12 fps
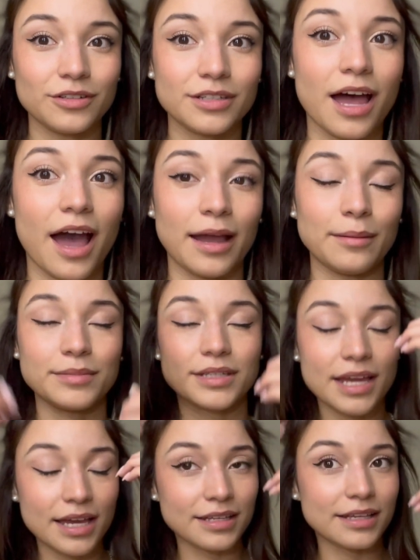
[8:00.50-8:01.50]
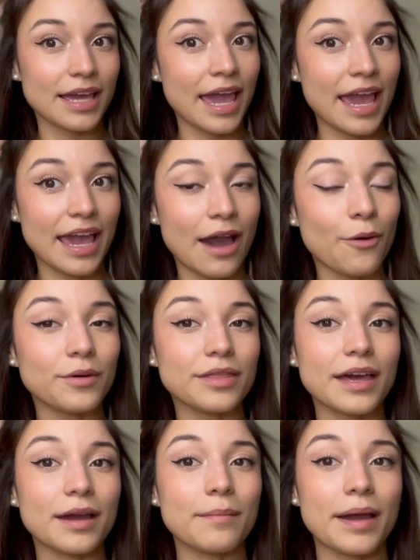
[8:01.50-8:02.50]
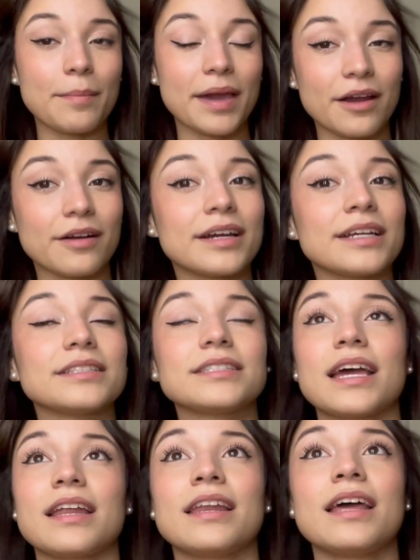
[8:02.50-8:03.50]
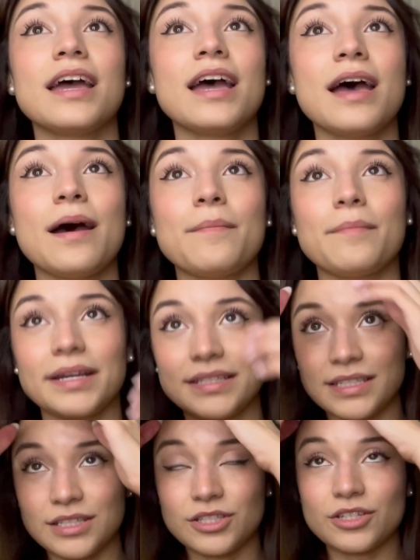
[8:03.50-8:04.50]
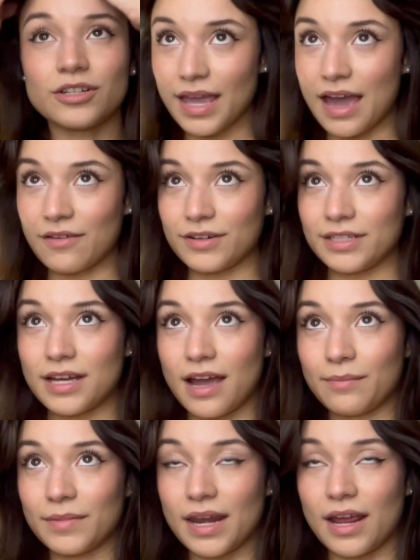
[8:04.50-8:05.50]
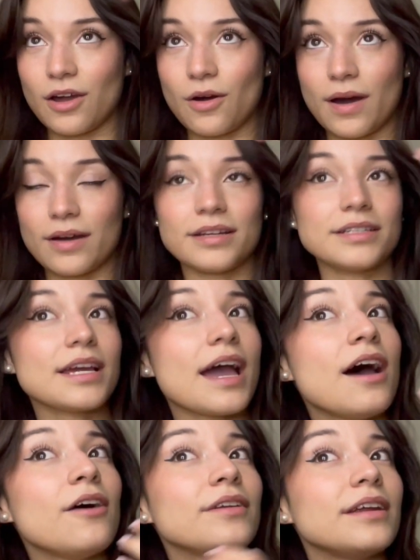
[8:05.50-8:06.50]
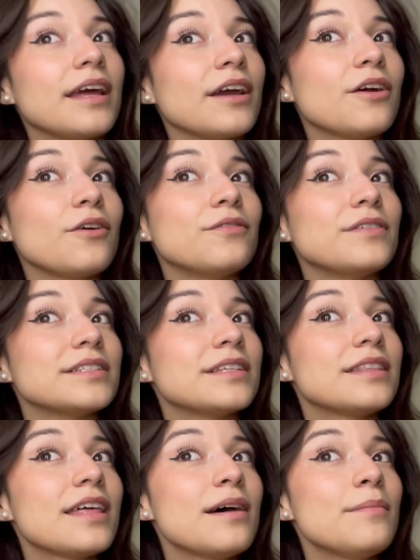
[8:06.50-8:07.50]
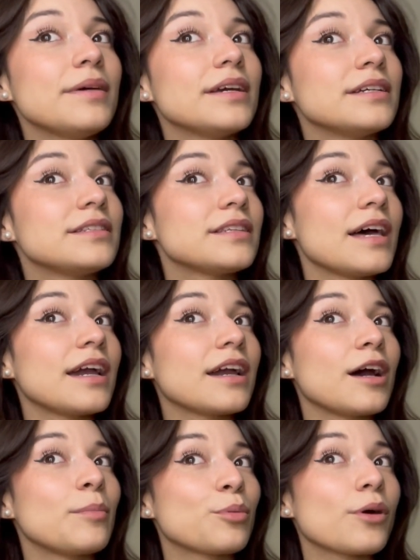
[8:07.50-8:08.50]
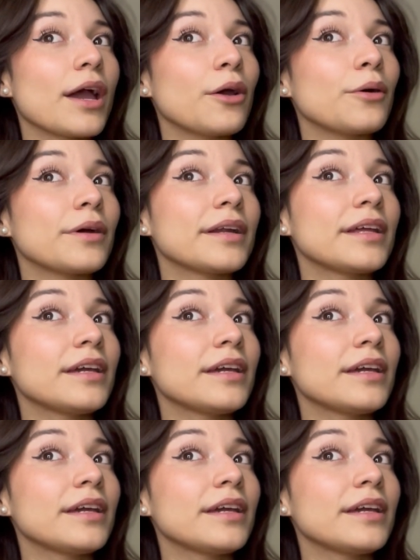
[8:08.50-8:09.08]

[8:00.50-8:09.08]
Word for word: time to hang out with like my parents and my sister. Every time that I go out of town and I go visit them, it's like a priority.